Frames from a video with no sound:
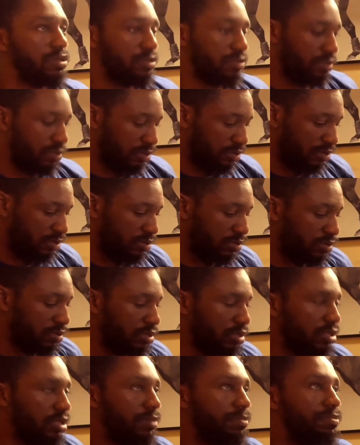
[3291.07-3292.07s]
Let's actually
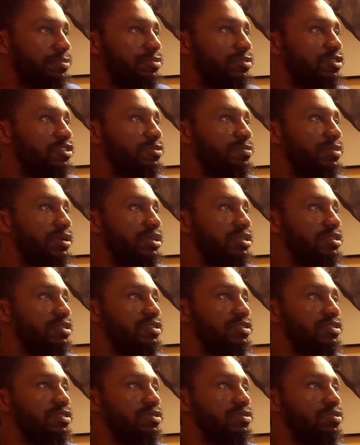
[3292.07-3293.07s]
look at those
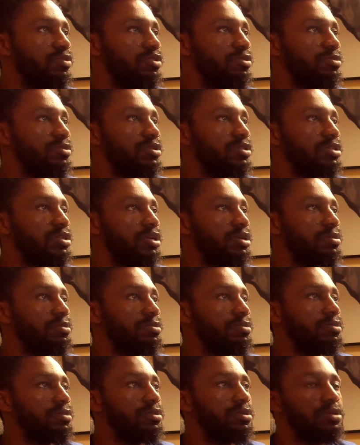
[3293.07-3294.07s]
bindings one more
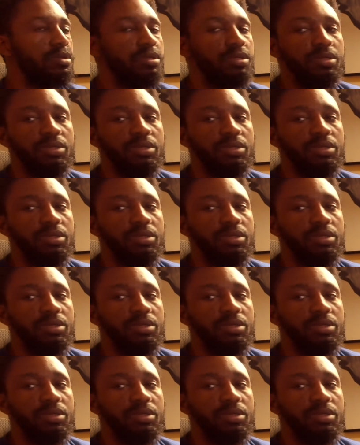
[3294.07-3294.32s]
time.